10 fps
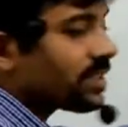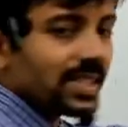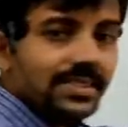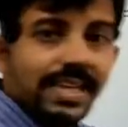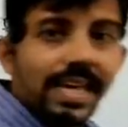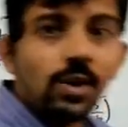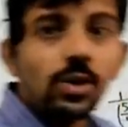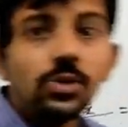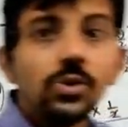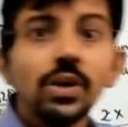This is equal
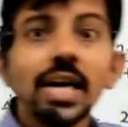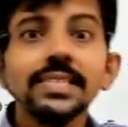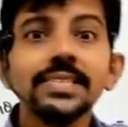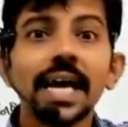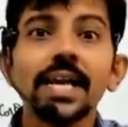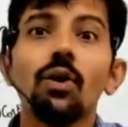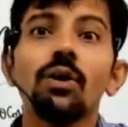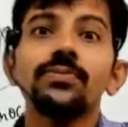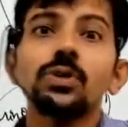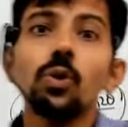to sine of
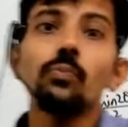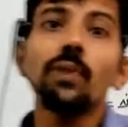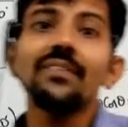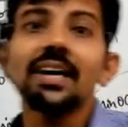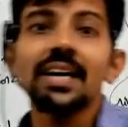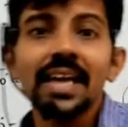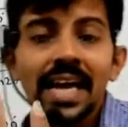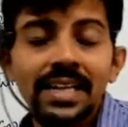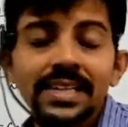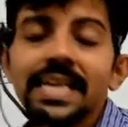2 power
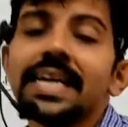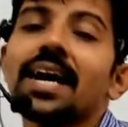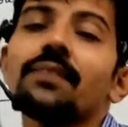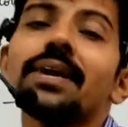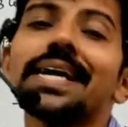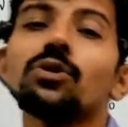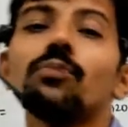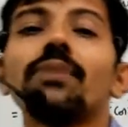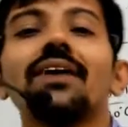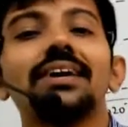n theta by 2
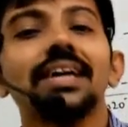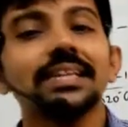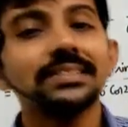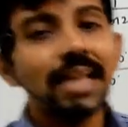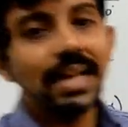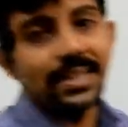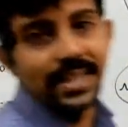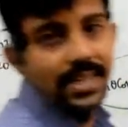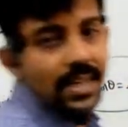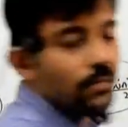power n sine
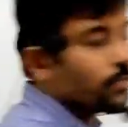theta.